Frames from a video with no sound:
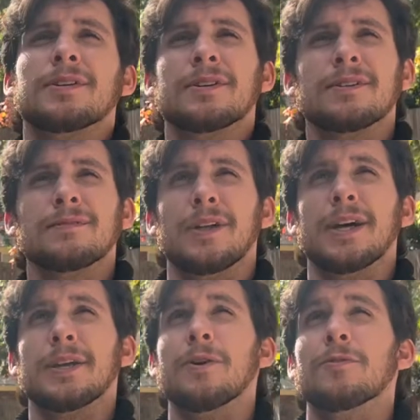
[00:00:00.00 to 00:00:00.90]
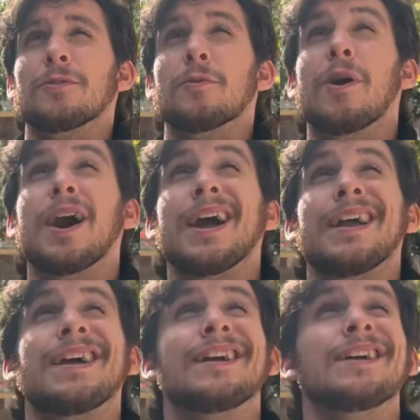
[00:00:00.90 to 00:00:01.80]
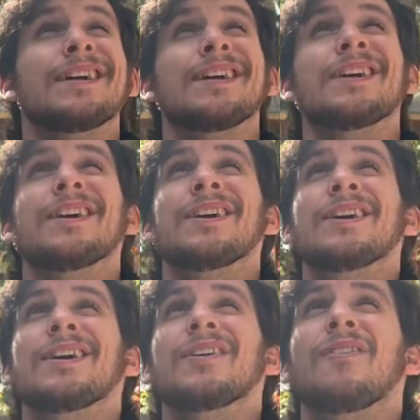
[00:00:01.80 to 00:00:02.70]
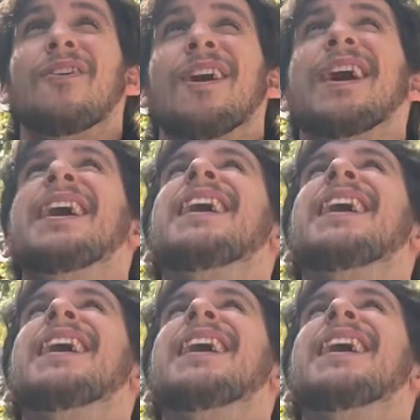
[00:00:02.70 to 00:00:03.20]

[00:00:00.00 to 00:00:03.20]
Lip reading: flying over. Why? Why?